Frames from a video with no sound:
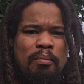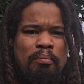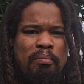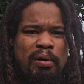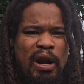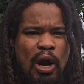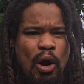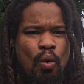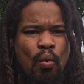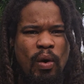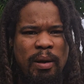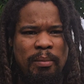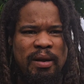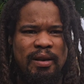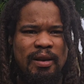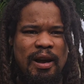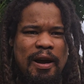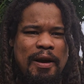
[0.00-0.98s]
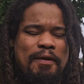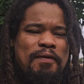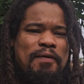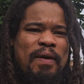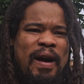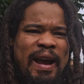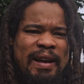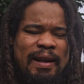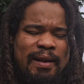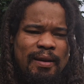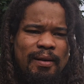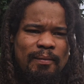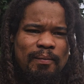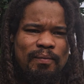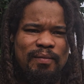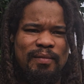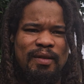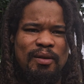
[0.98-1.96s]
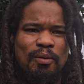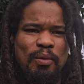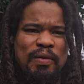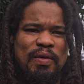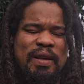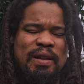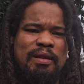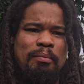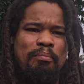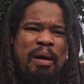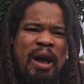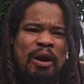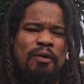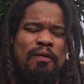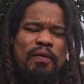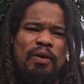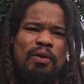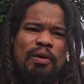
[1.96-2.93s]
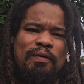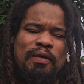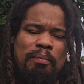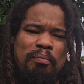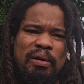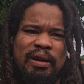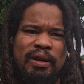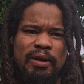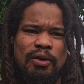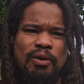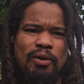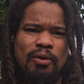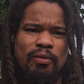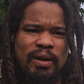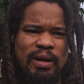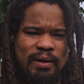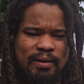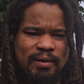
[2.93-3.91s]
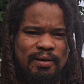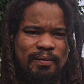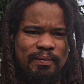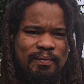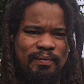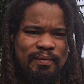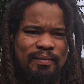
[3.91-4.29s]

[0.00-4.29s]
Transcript: but our women are fighting within the battlefield of the political arenas.